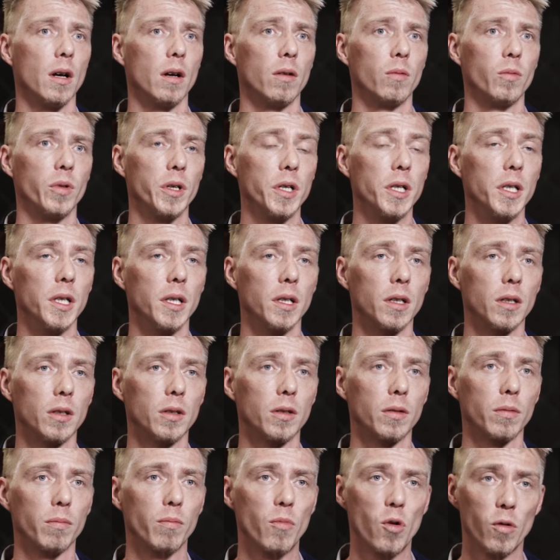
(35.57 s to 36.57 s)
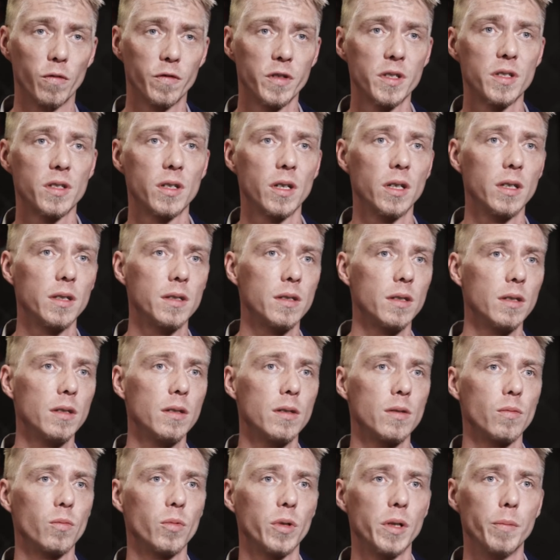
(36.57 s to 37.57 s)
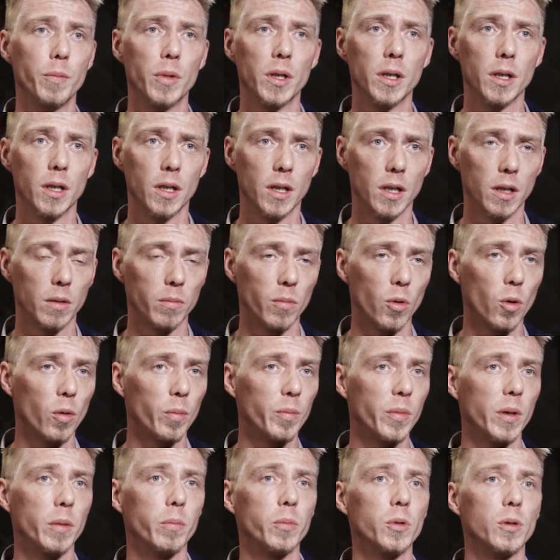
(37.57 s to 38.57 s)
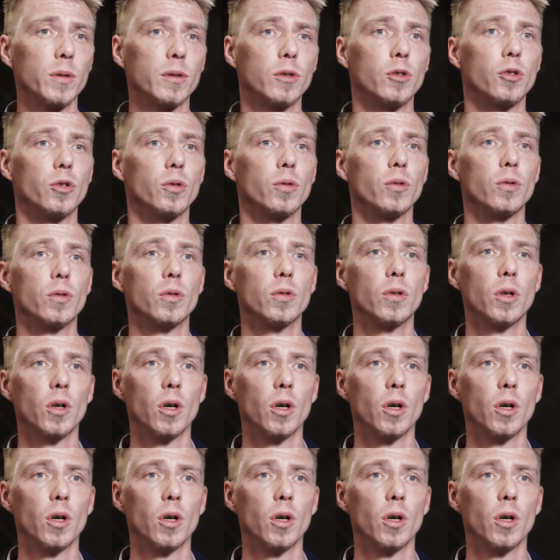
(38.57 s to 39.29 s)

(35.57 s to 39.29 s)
We need more facilities, we need more people to